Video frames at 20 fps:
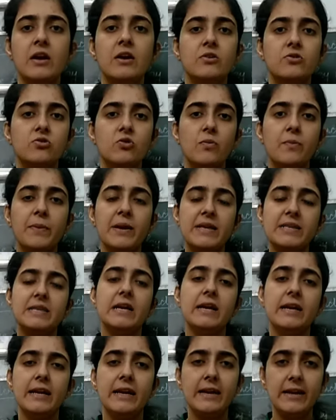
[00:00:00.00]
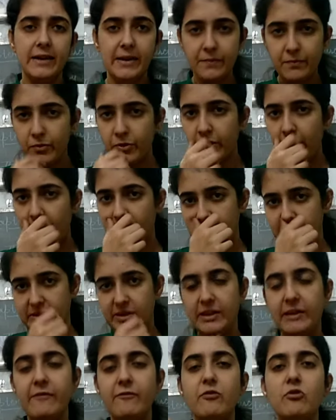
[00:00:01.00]
So basically reproduction,
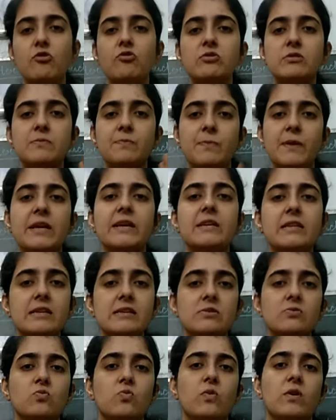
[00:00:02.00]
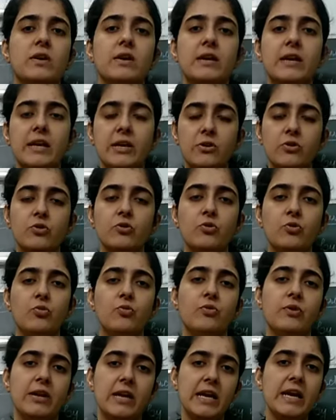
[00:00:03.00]
if you split this word into
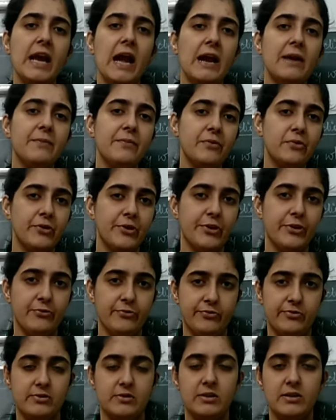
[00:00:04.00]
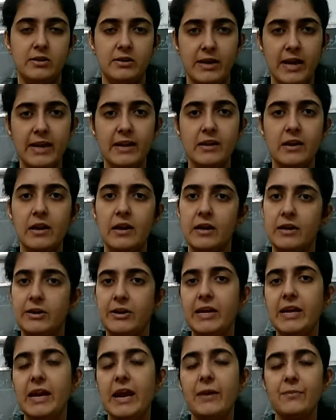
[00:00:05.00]
two, re and produced, right?
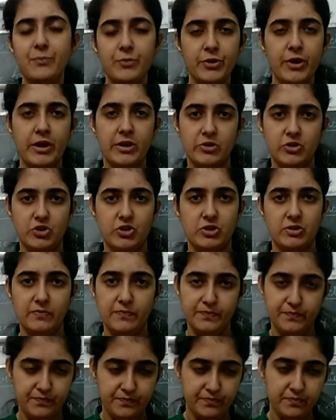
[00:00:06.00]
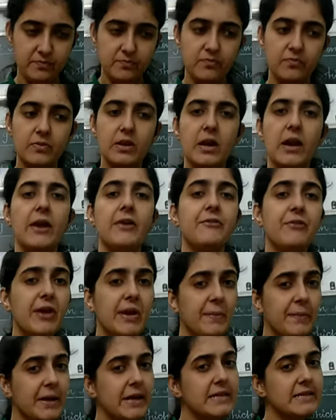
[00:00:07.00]
Re and production. Re
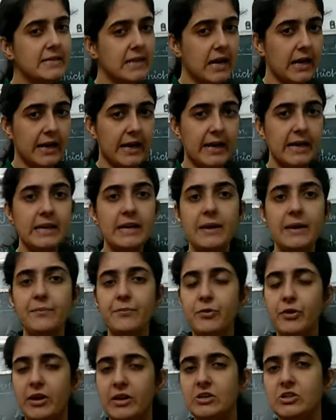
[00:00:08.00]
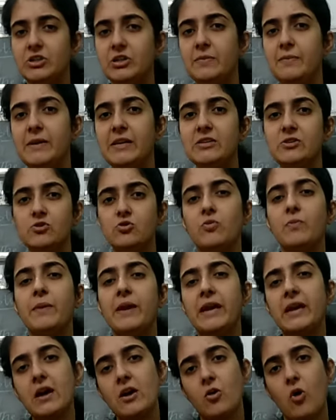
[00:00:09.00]
means again and production means to
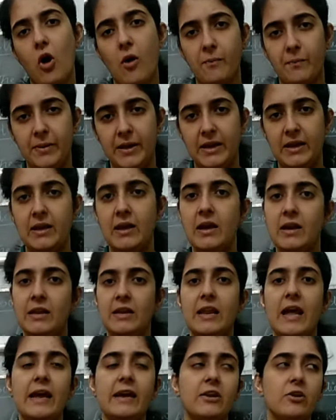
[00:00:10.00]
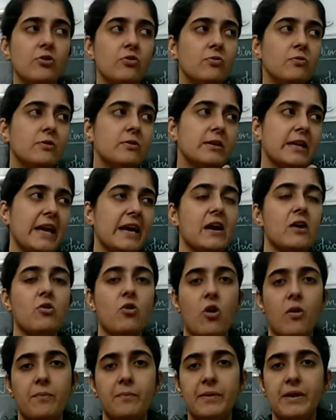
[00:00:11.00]
make a copy. Like you take a
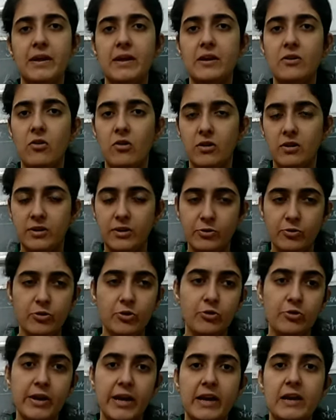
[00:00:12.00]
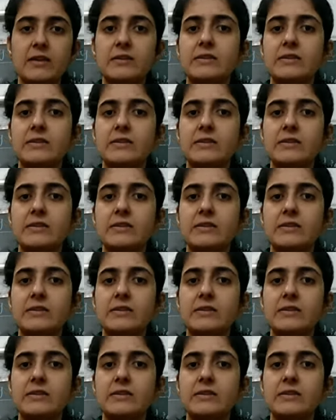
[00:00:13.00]
copy or you take a